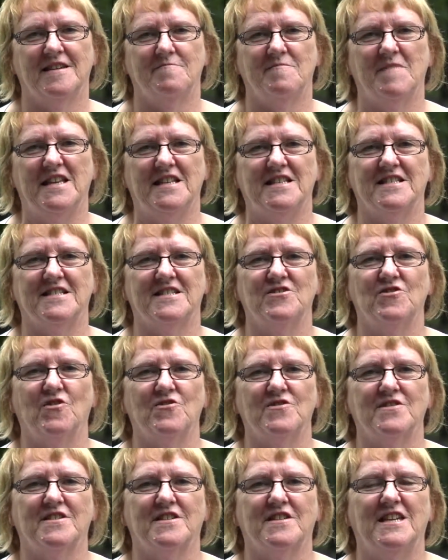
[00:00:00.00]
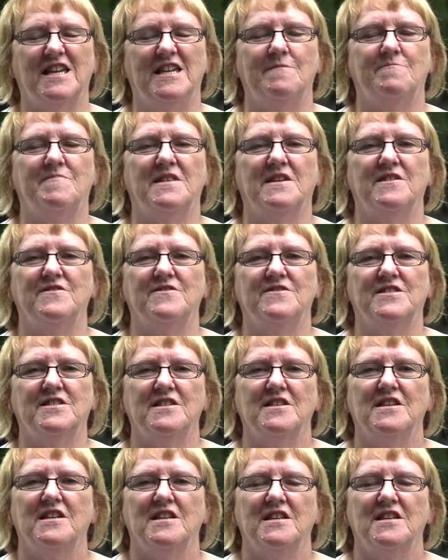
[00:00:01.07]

made us not keep those